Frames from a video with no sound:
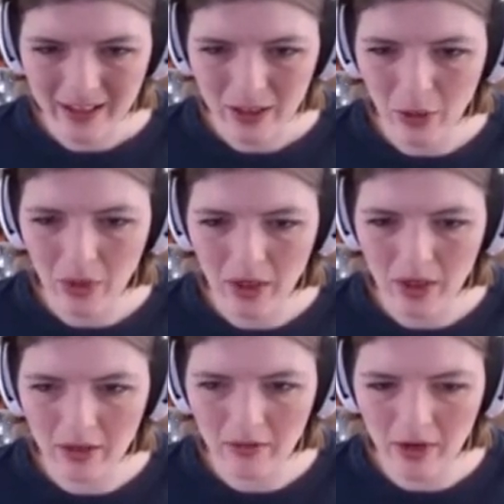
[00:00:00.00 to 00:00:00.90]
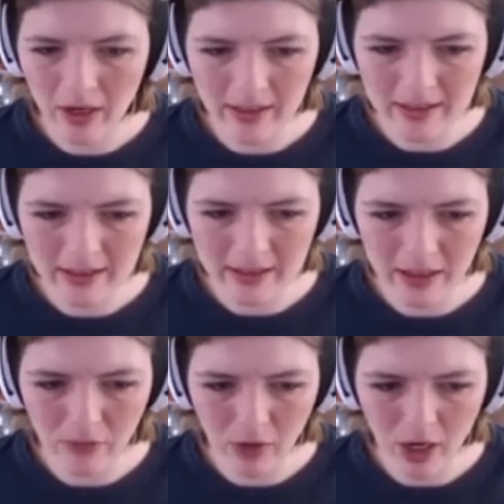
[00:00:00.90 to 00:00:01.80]
Go work on the rocket
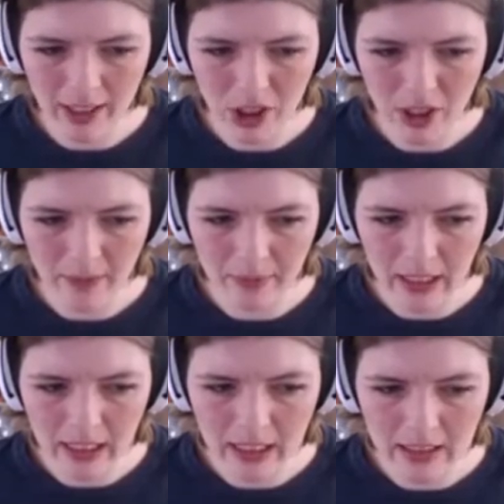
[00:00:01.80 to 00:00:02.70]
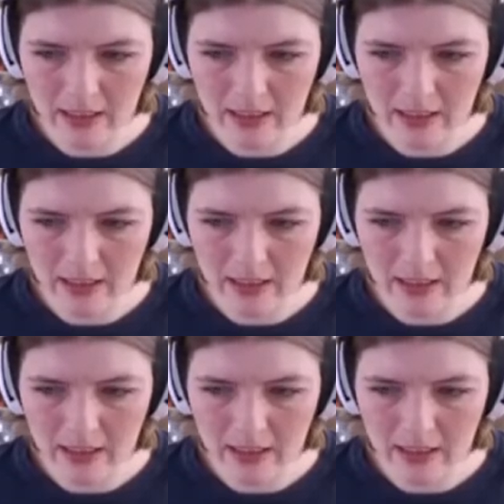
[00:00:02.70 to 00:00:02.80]
ship, please.